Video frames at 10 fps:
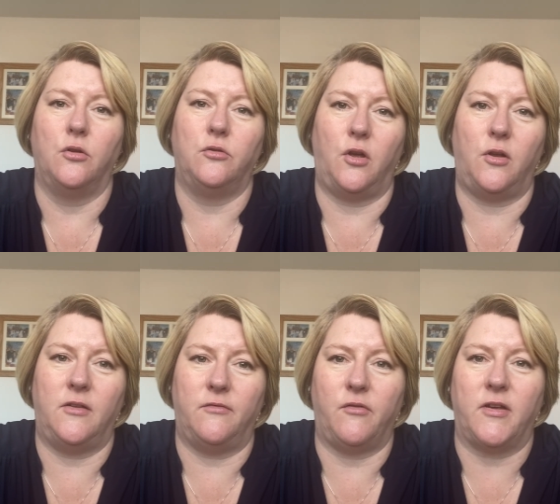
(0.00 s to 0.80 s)
not only
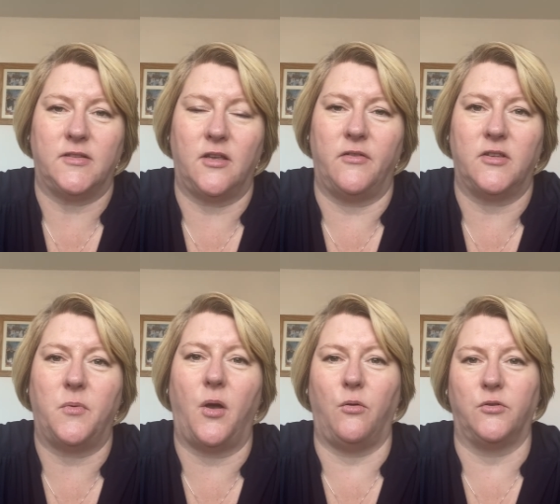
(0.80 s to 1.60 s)
for great service,
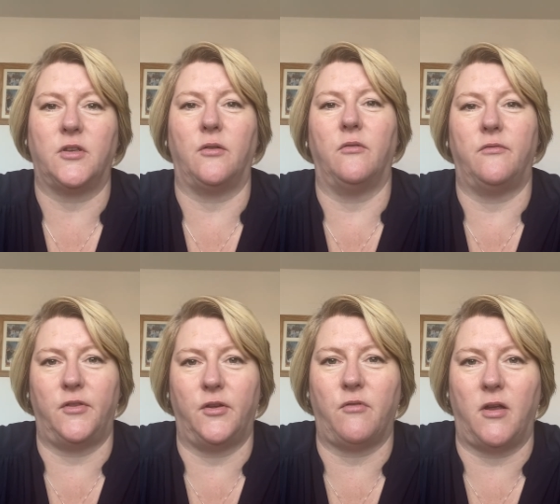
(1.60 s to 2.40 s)
but also for
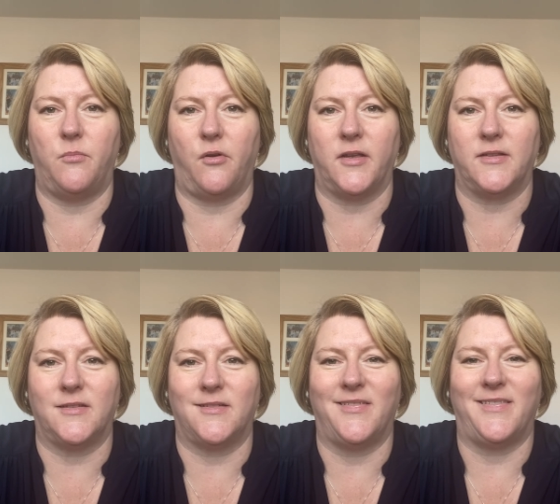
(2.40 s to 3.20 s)
the great
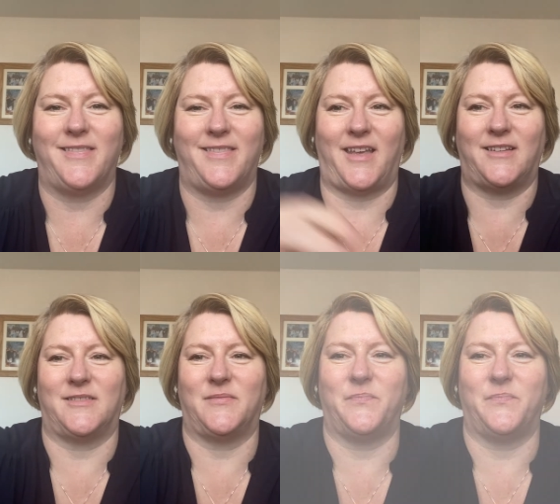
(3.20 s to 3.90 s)
price. Thanks.